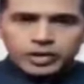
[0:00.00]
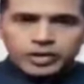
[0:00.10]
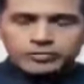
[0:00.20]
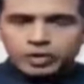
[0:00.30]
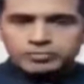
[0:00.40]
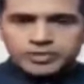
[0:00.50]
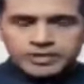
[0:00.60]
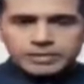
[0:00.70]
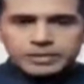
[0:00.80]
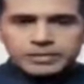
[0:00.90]
the Eureka Forbes
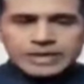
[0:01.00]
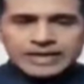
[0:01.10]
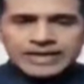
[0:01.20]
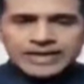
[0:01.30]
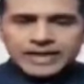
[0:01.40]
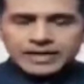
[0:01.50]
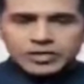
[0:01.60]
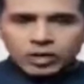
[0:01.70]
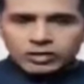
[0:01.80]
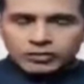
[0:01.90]
table, and
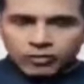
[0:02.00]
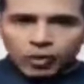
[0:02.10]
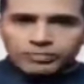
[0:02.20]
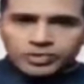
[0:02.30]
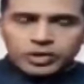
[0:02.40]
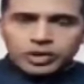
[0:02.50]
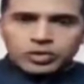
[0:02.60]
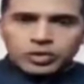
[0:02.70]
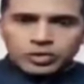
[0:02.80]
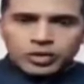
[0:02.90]
it's called the Forbes
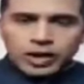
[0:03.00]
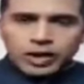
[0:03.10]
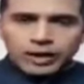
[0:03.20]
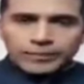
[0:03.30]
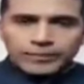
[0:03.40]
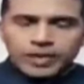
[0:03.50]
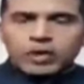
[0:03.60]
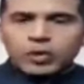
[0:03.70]
Coronaguard.